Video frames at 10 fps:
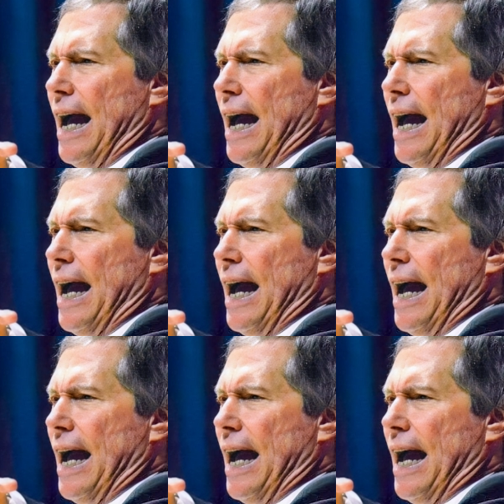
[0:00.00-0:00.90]

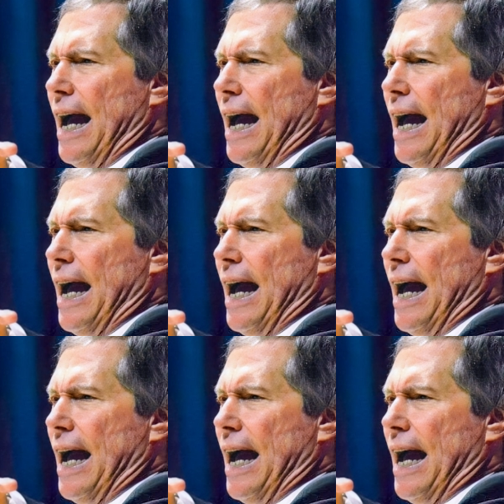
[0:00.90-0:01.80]

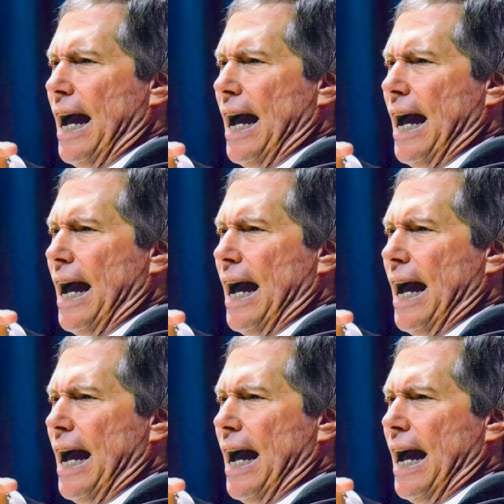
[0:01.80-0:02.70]

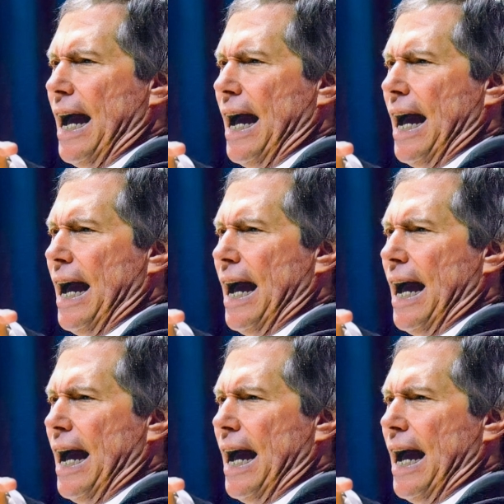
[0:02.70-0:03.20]
(no one is talking)